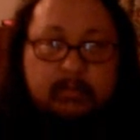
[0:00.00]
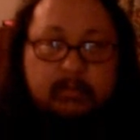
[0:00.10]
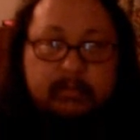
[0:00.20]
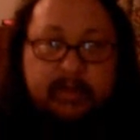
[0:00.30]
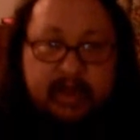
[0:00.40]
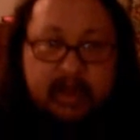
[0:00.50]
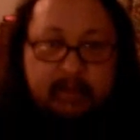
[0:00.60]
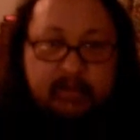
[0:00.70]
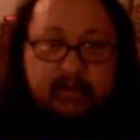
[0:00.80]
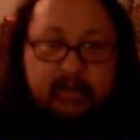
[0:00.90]
be
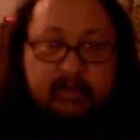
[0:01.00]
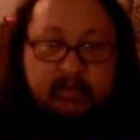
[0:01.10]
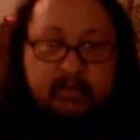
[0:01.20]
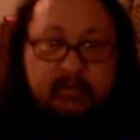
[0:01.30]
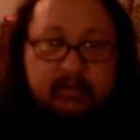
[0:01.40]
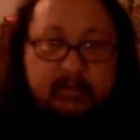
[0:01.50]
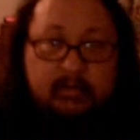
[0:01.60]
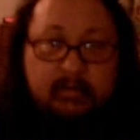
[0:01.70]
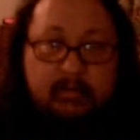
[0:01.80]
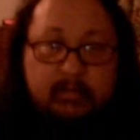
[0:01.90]
happy,
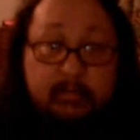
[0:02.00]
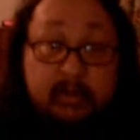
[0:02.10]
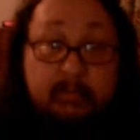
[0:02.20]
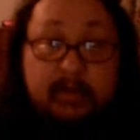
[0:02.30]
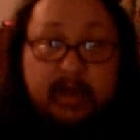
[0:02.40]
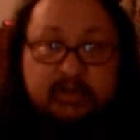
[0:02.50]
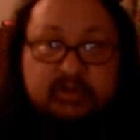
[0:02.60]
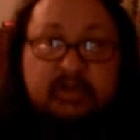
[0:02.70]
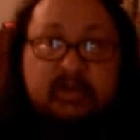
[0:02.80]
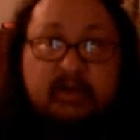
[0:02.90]
be compassionate to